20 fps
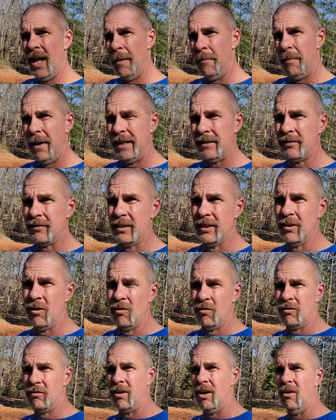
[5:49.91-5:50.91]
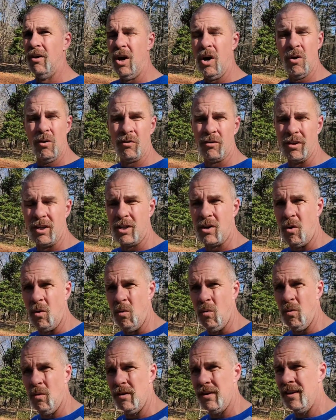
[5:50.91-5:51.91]
I'm basically going to grow okra,
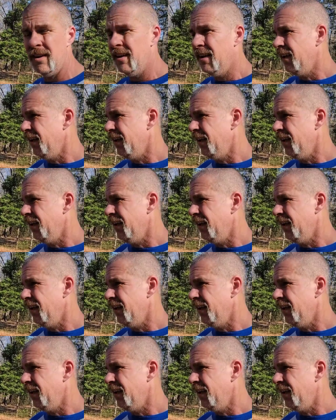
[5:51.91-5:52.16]
corn,